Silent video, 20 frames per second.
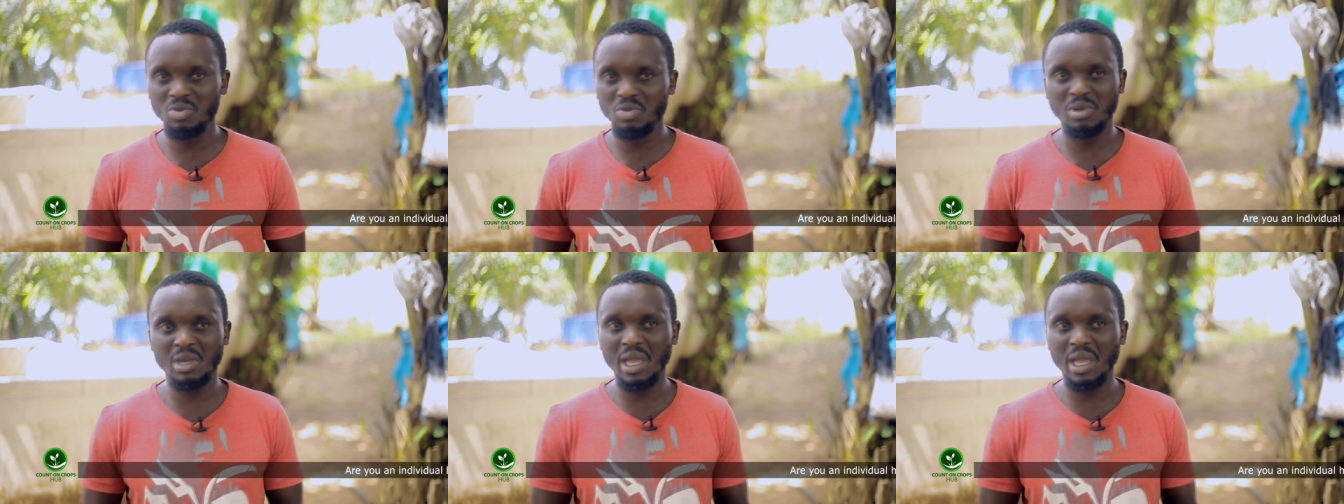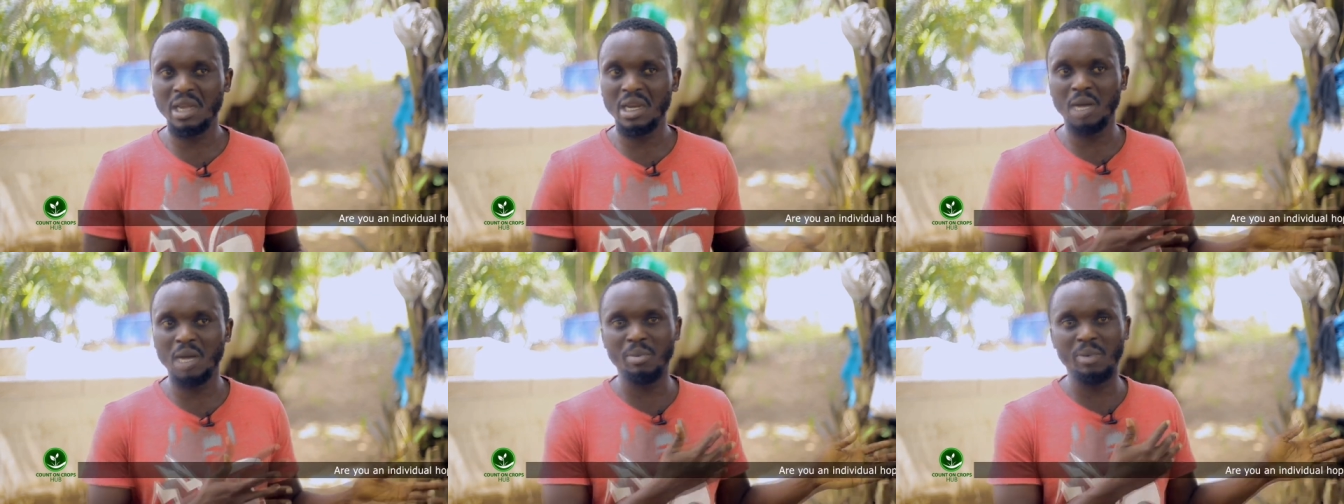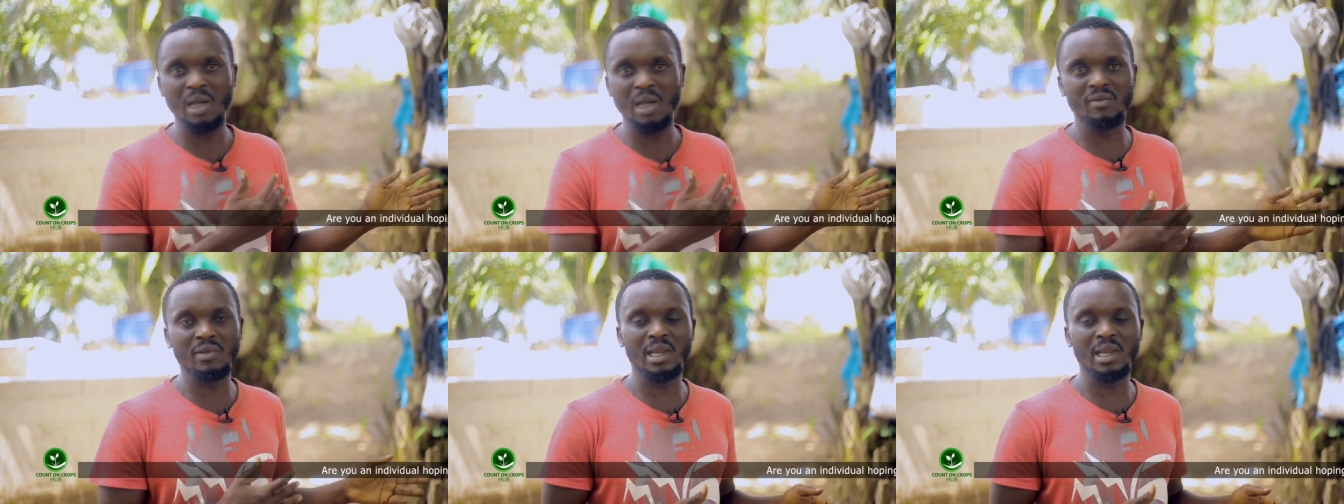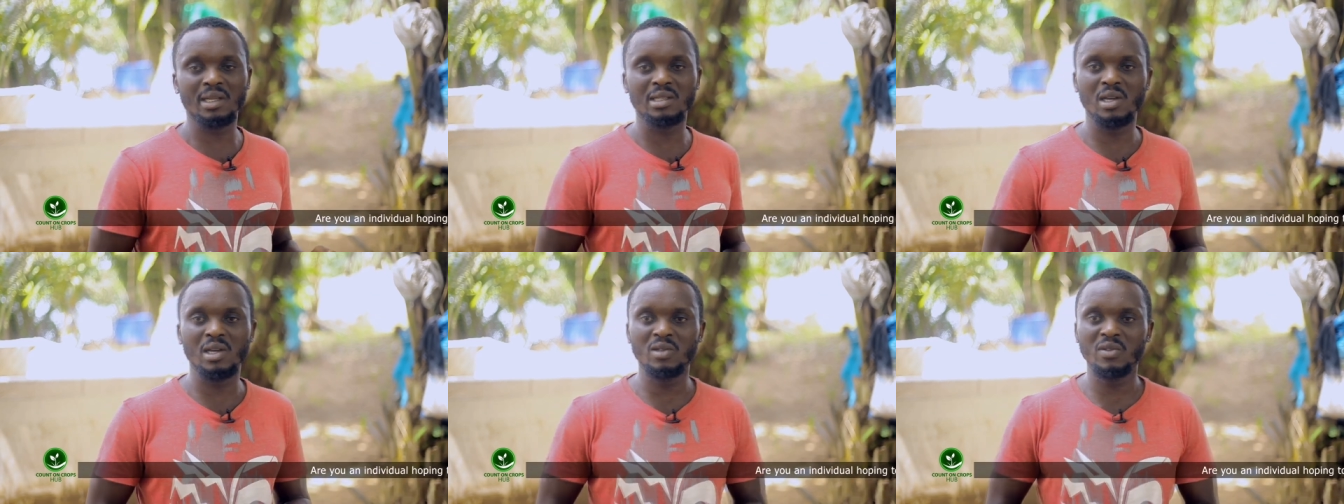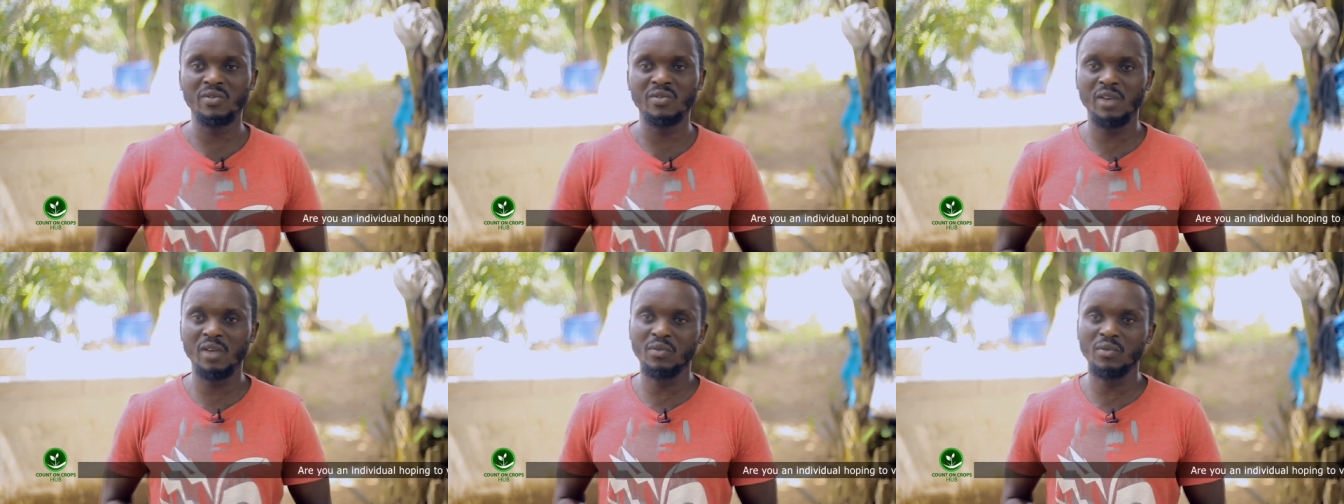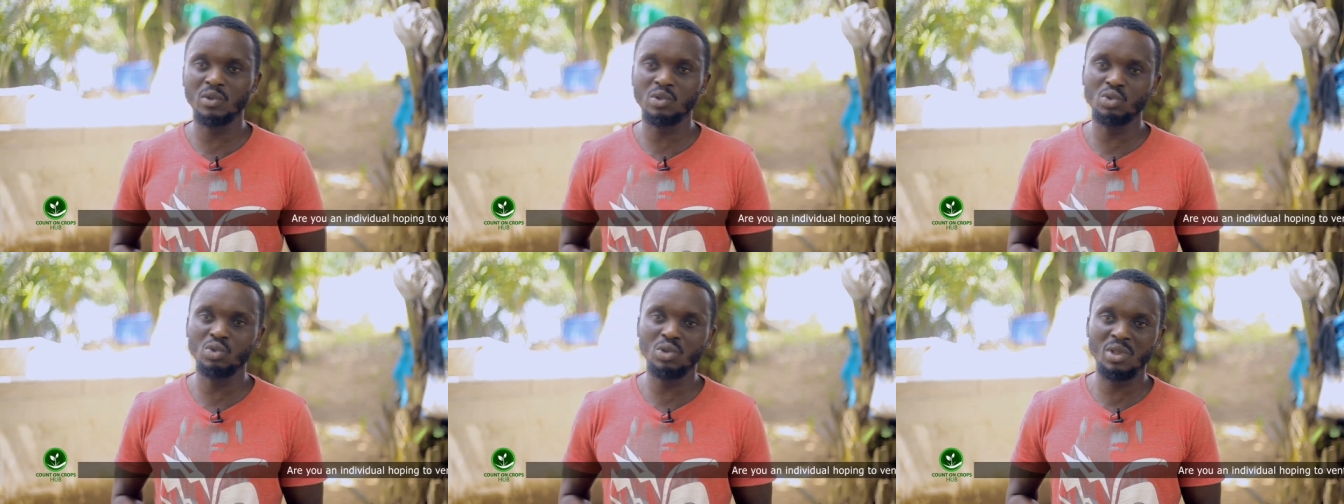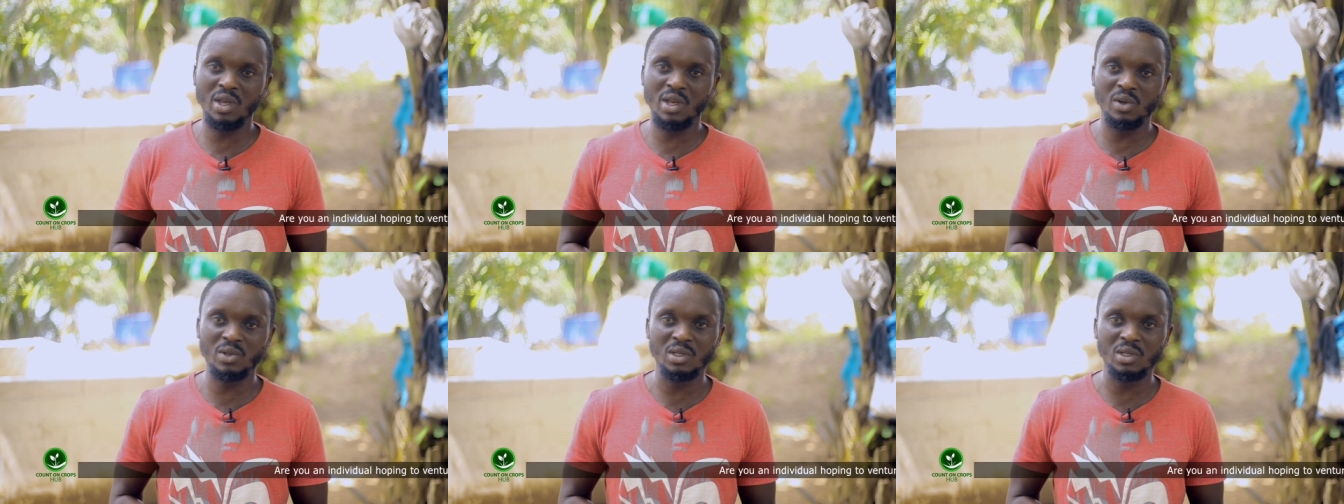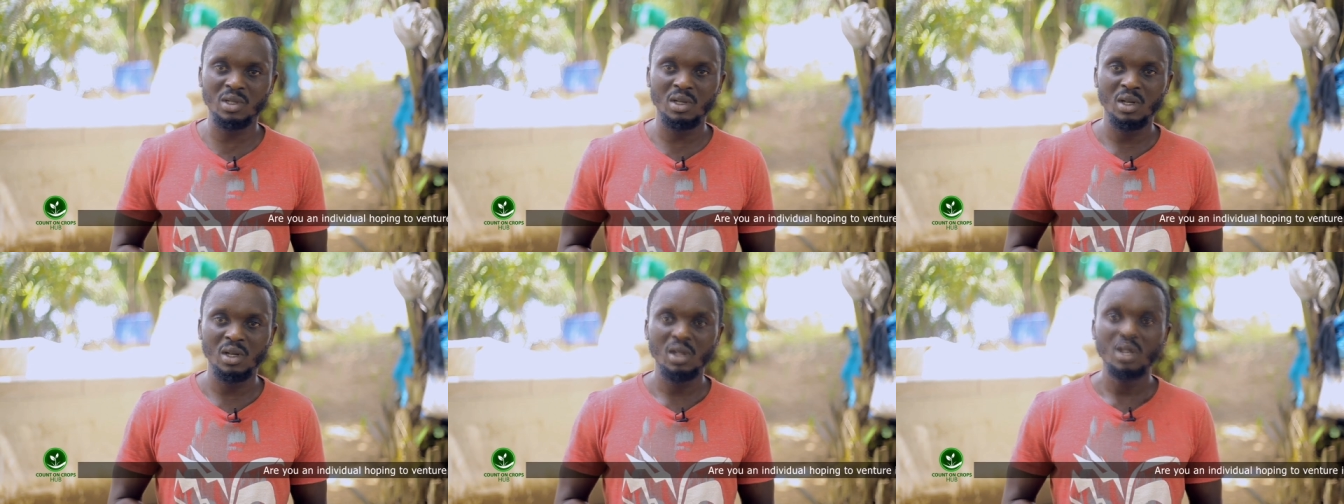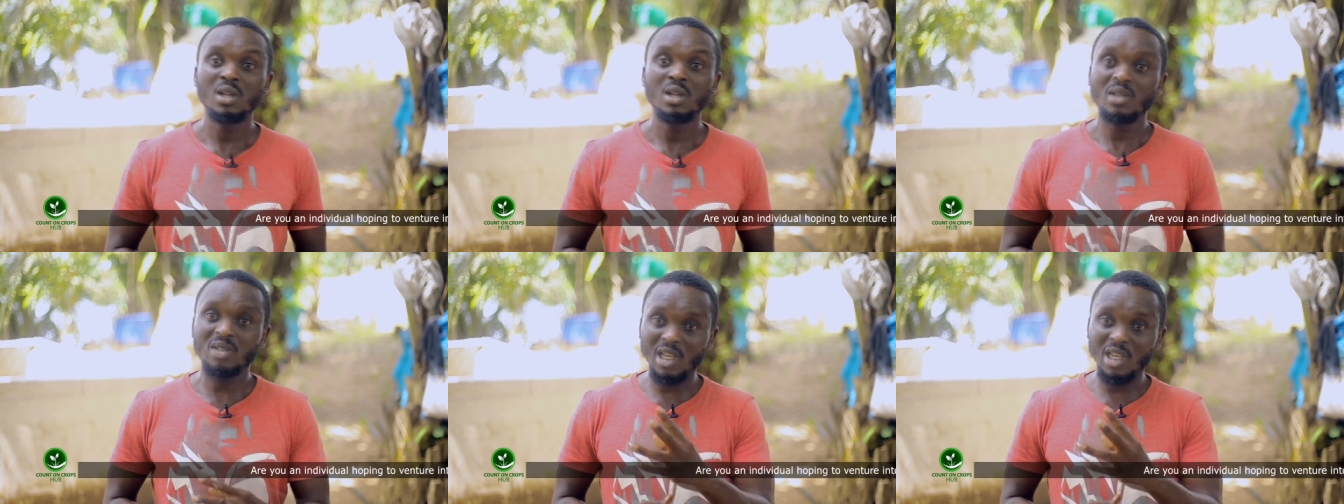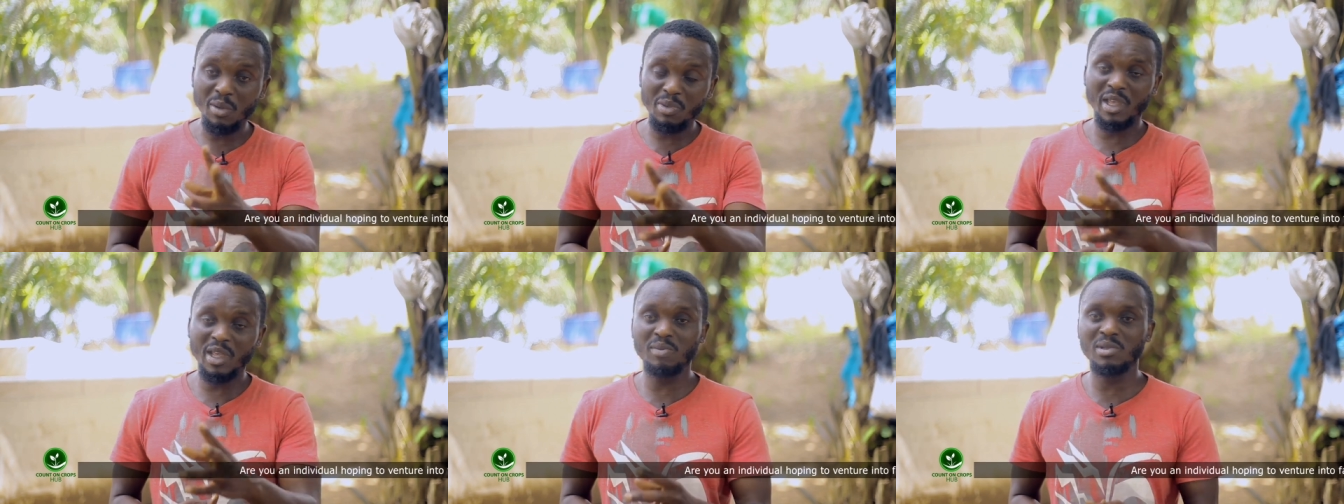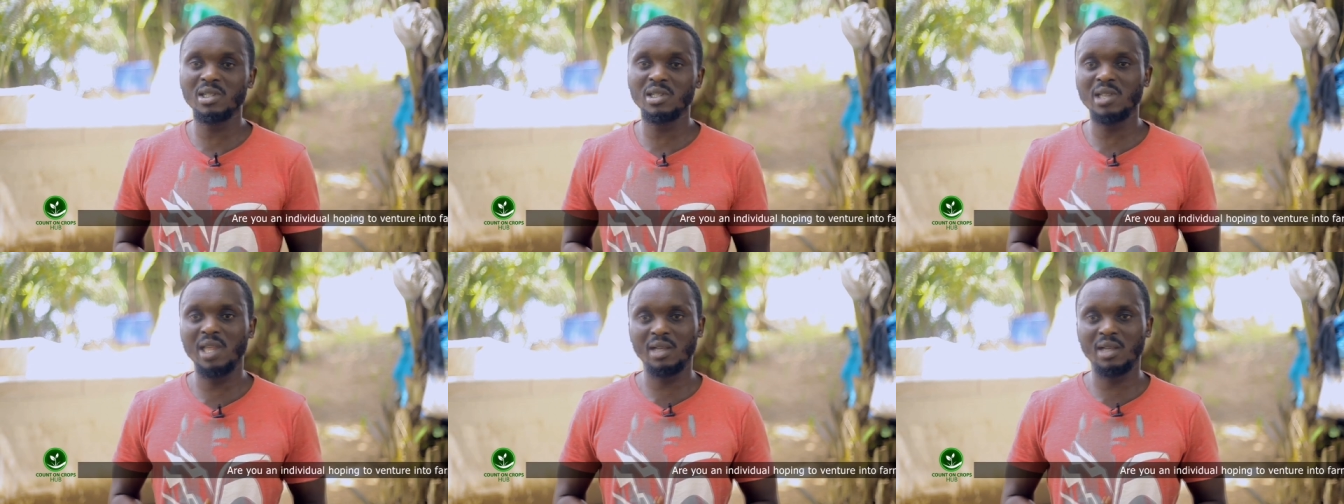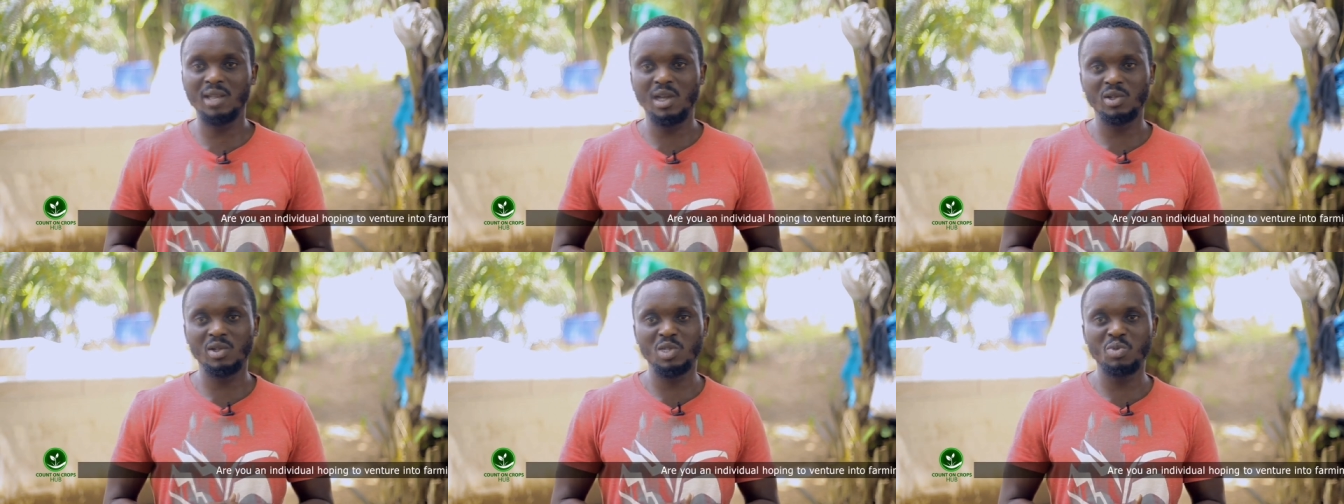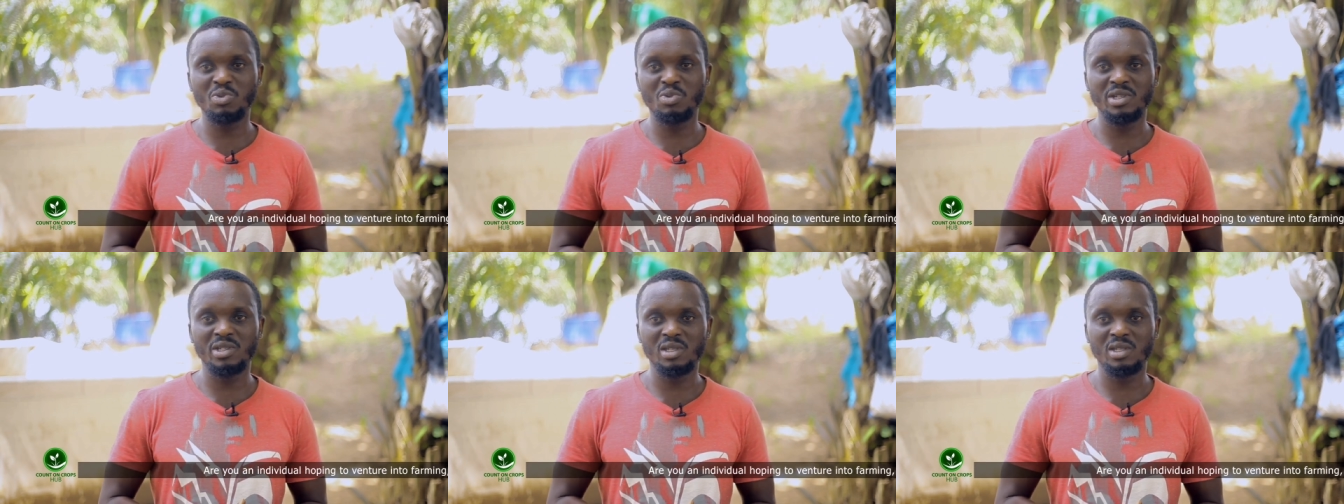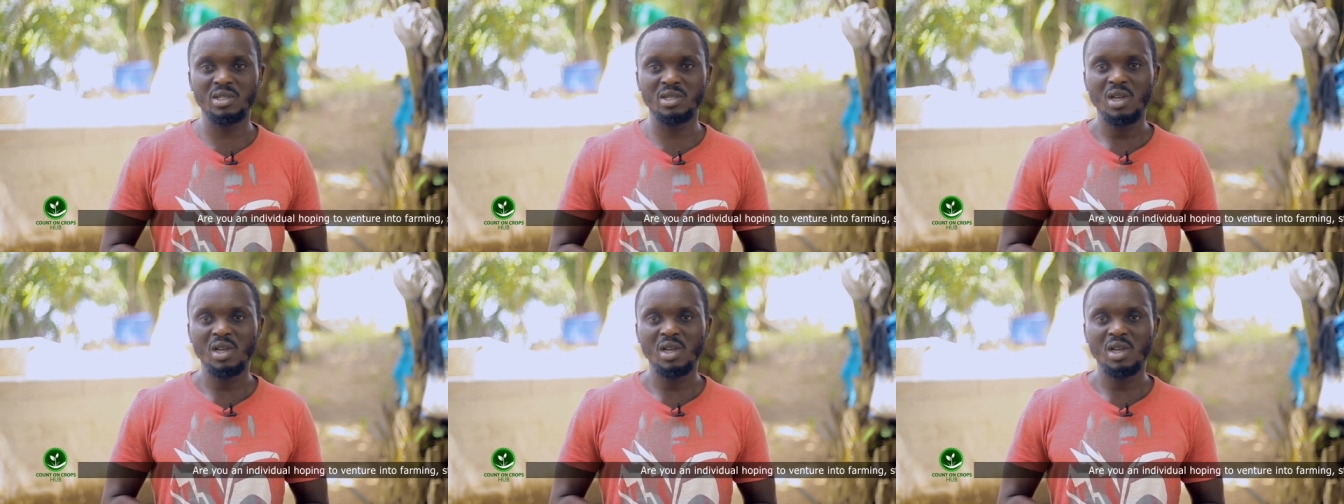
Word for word: You may end up having like 1,500 or 2,000. Sometimes just like 1,000 pieces.